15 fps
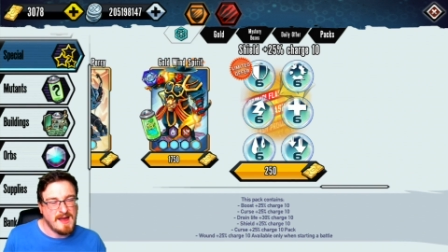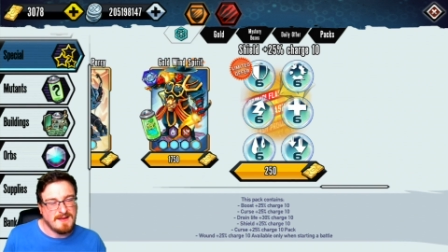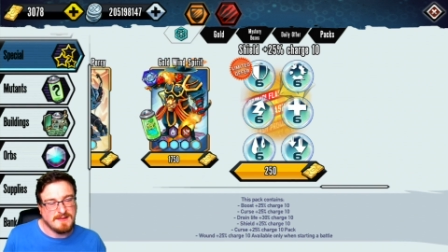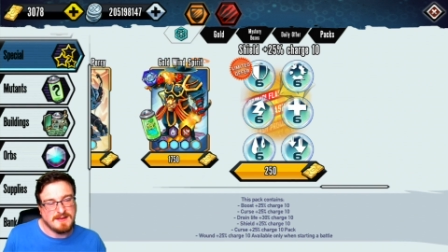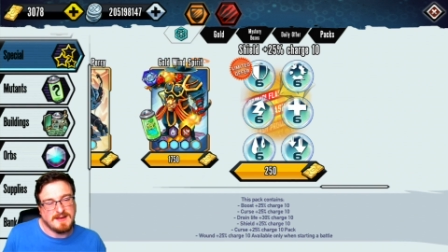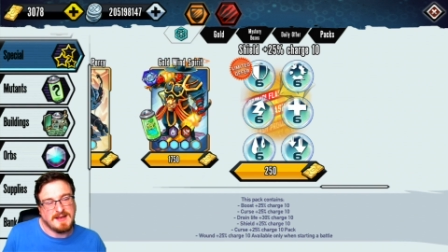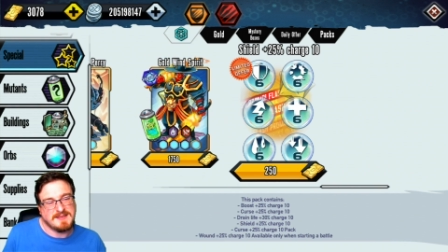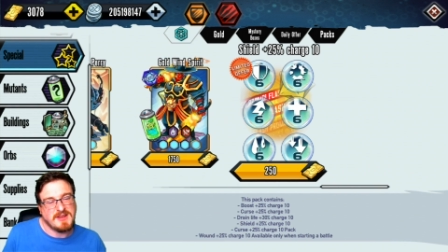
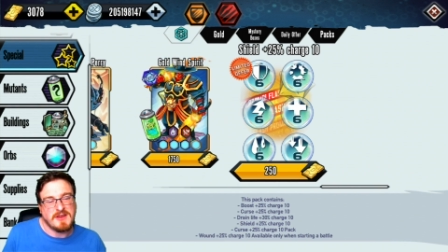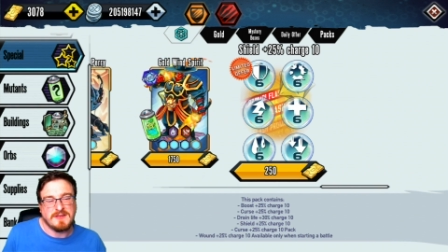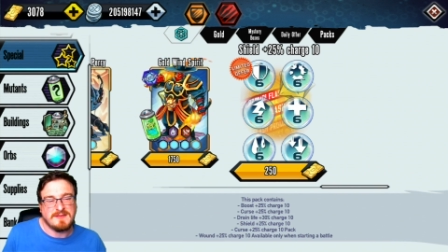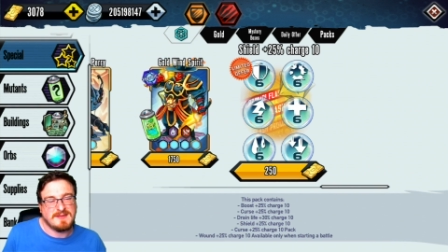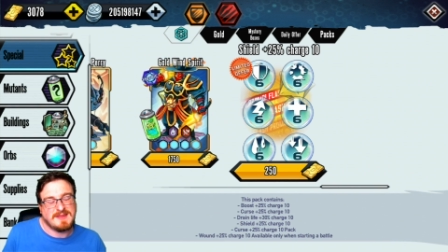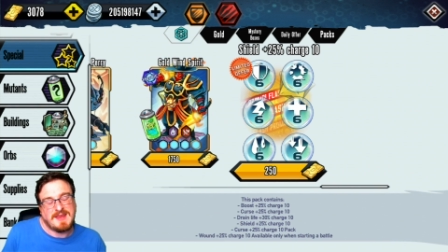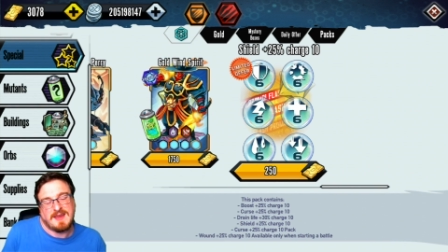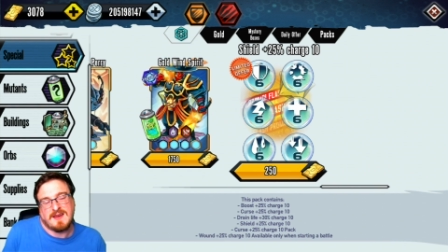I
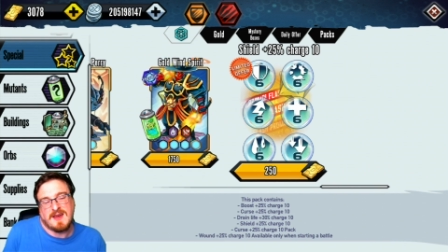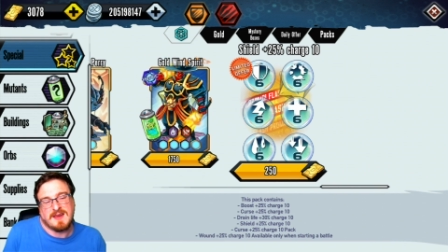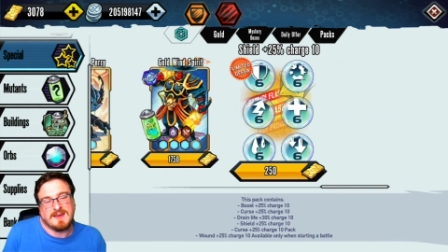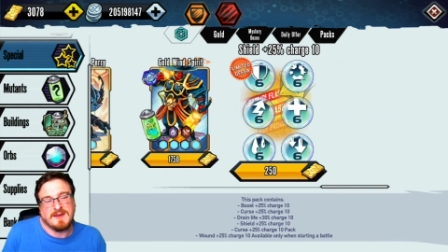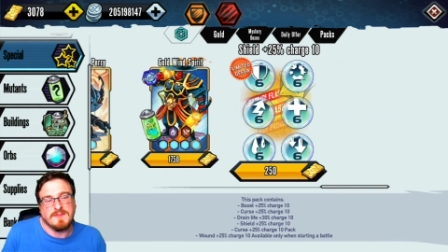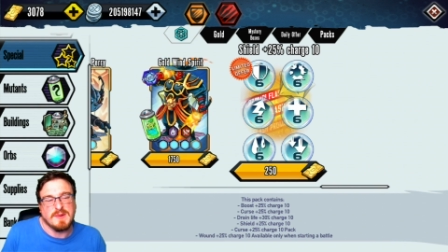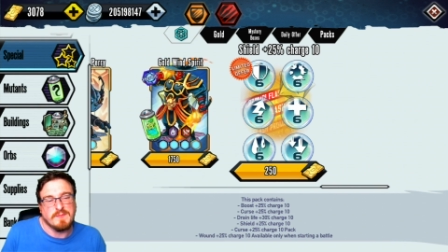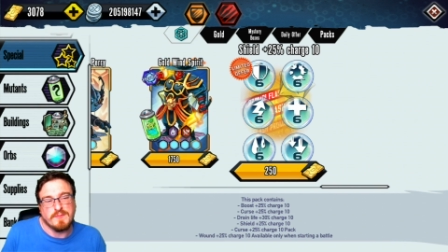don't think I
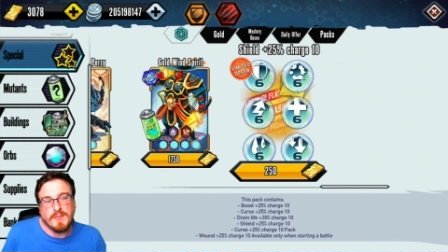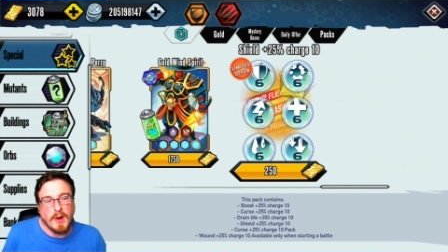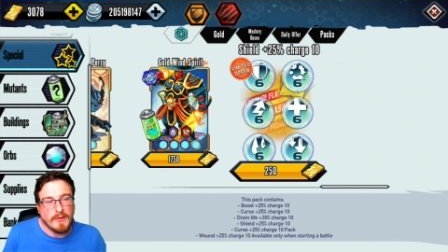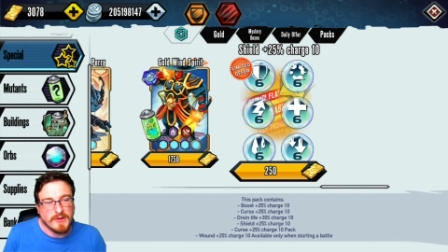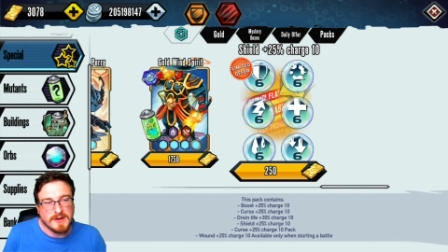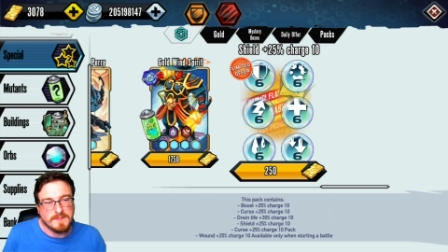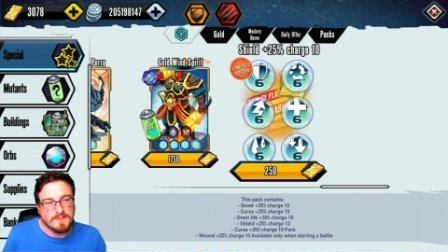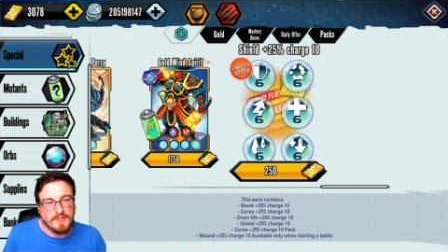can be
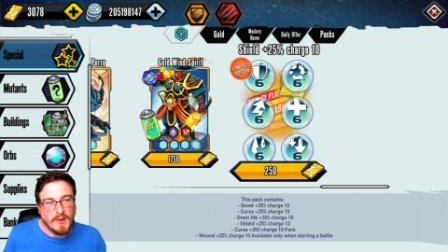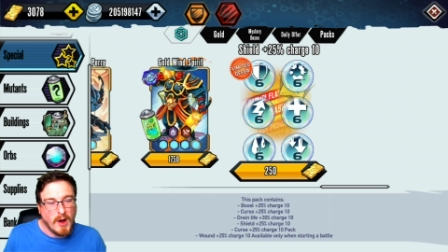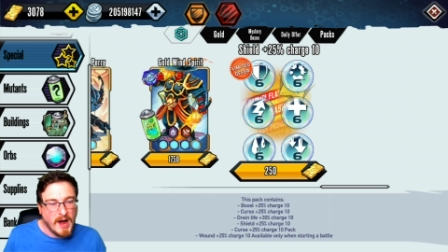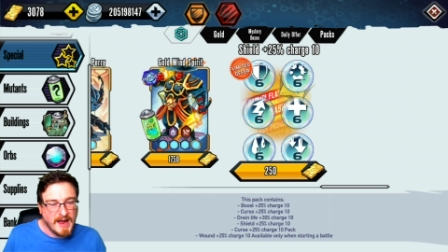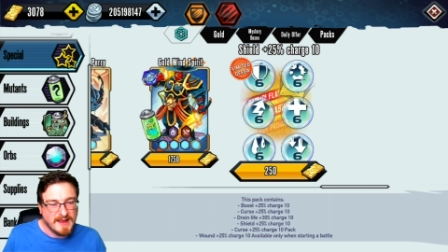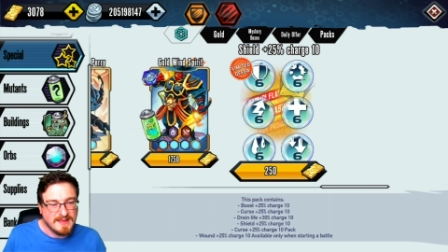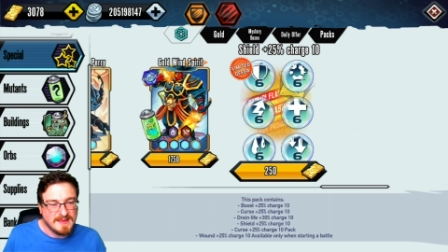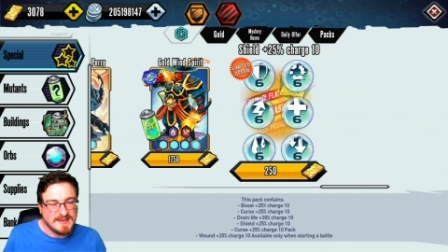bothered
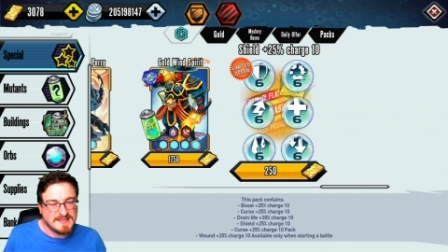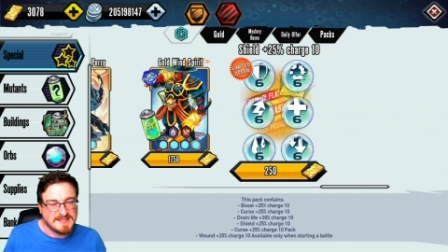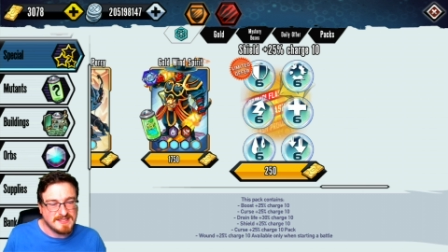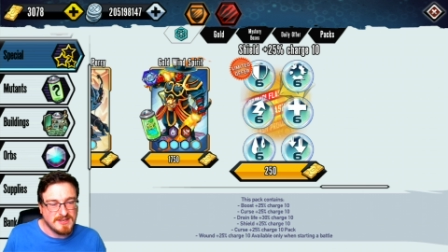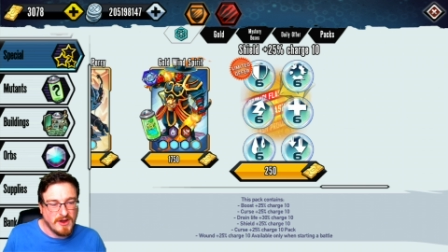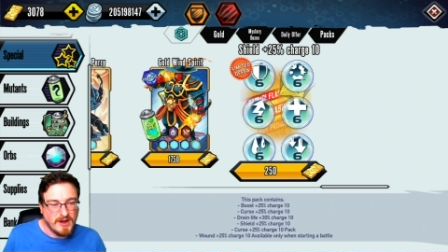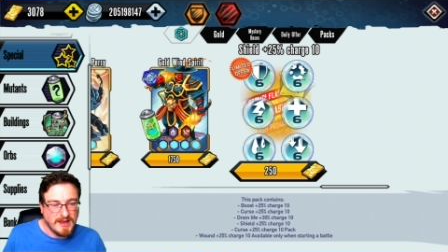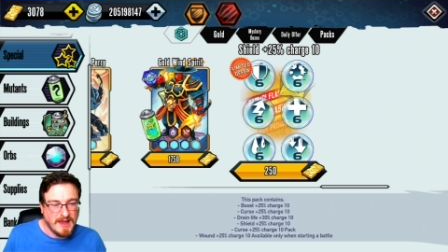buying this.
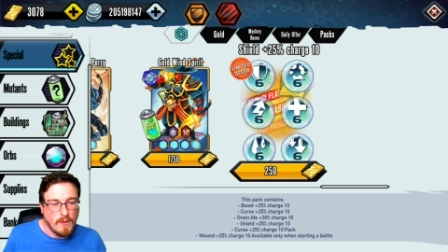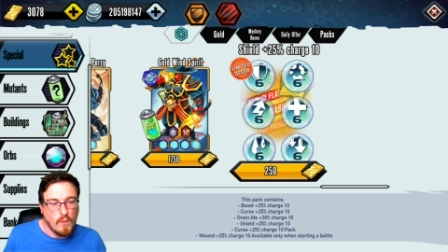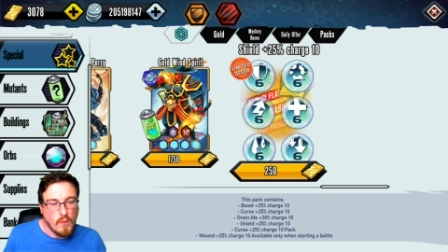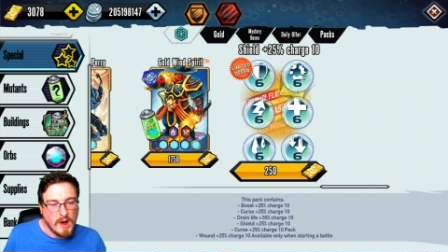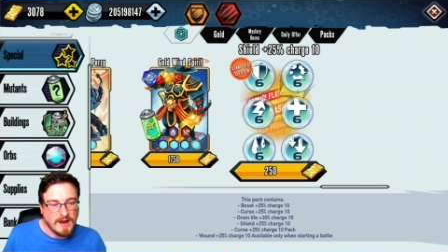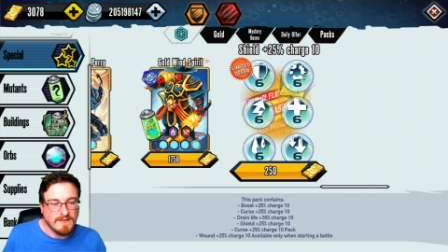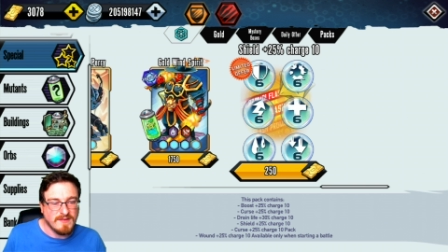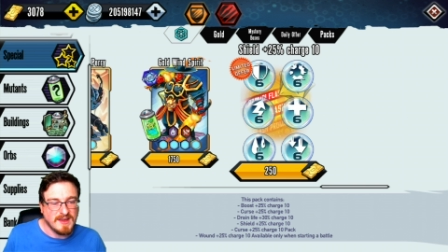You only get
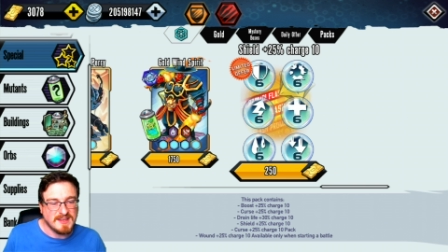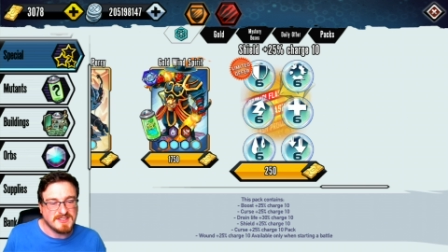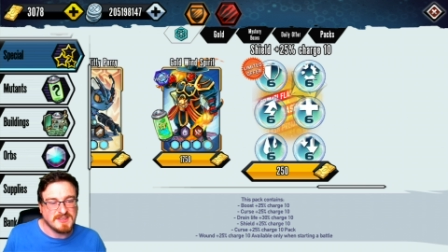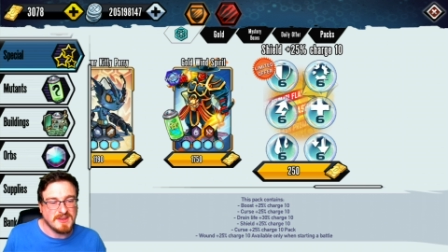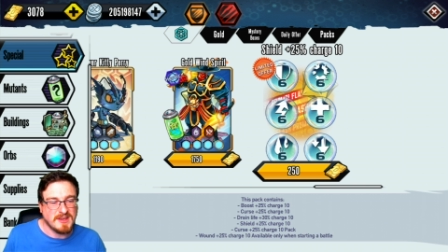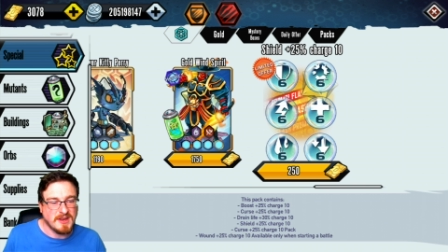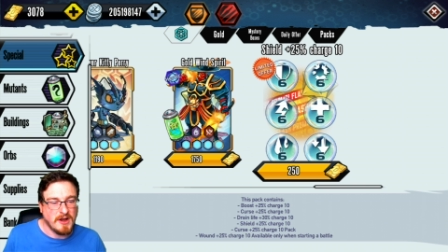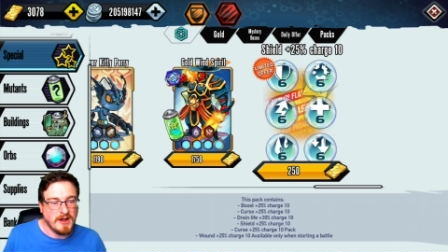one of each,
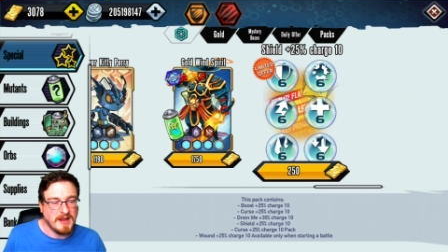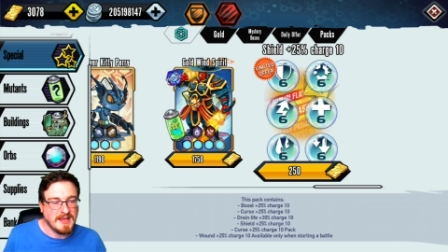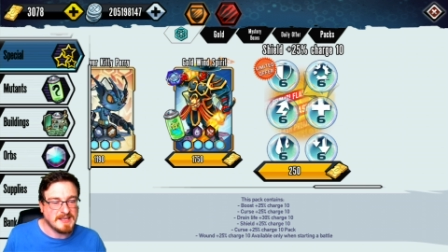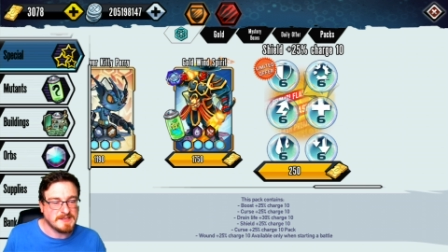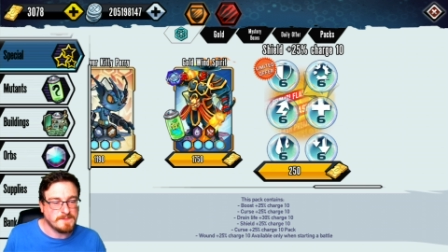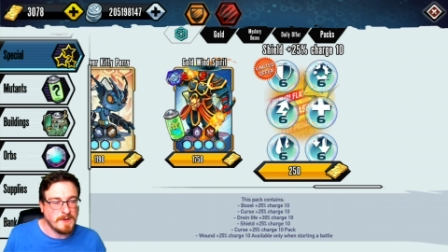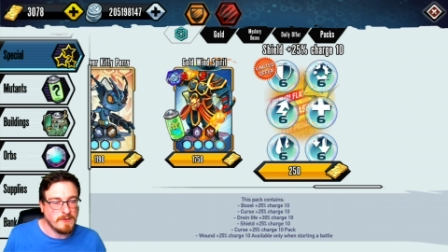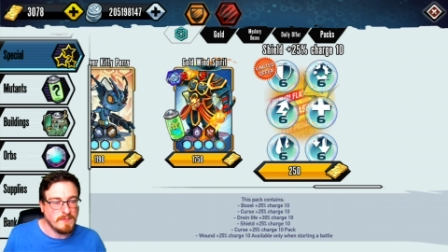so you can only
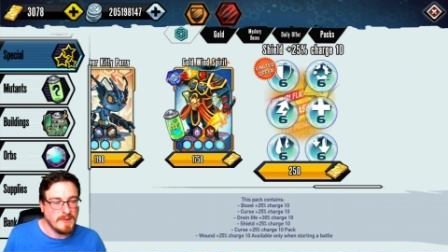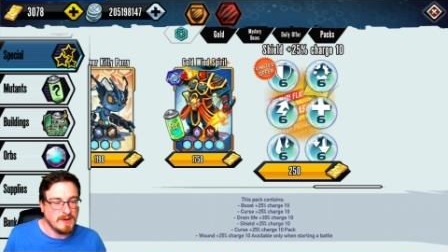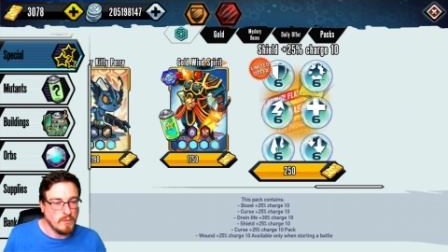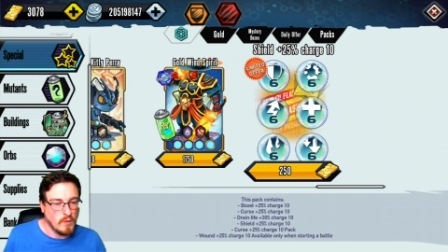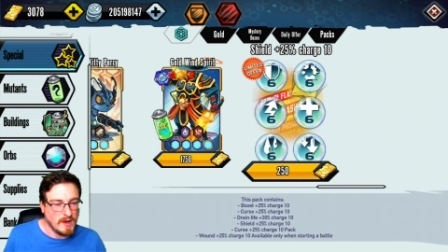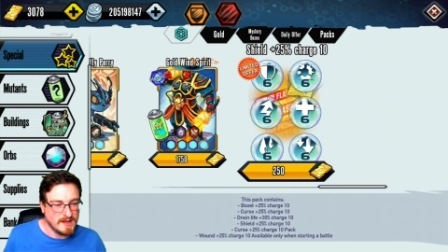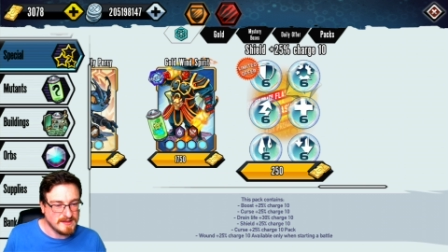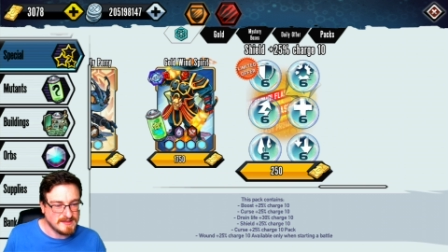experiment
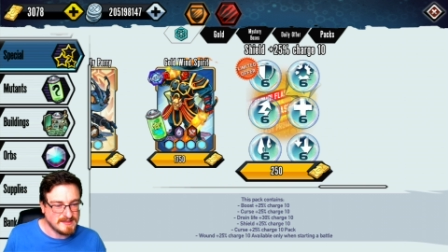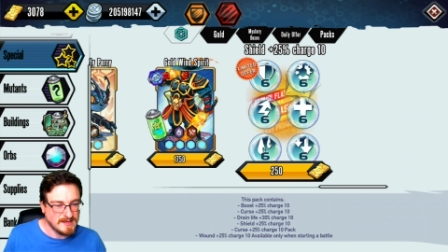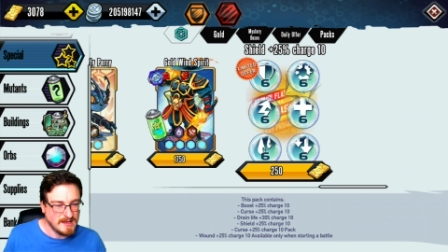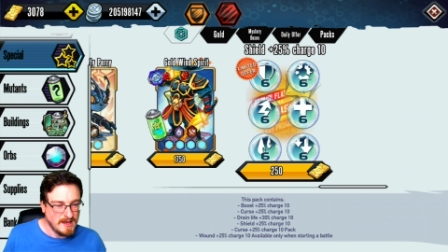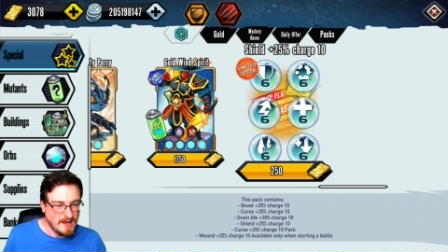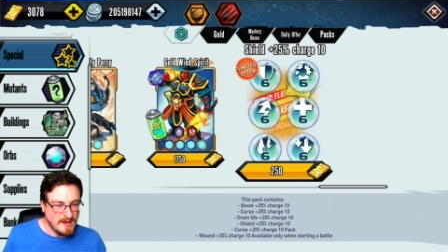once.